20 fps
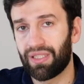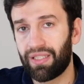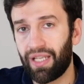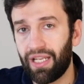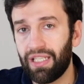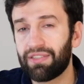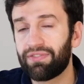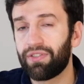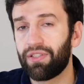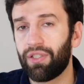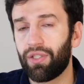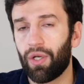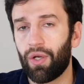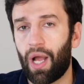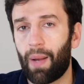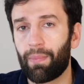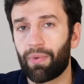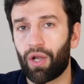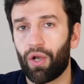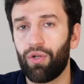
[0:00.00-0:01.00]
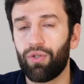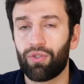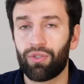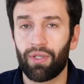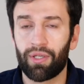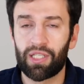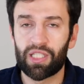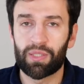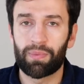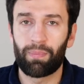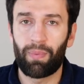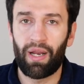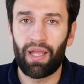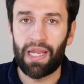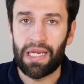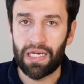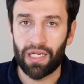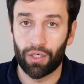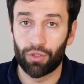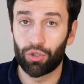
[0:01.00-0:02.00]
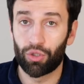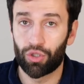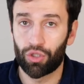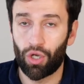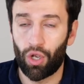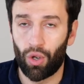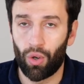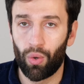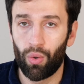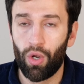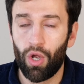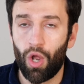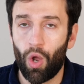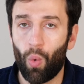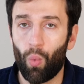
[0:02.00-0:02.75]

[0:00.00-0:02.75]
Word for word: today's video, I'm going to explain and show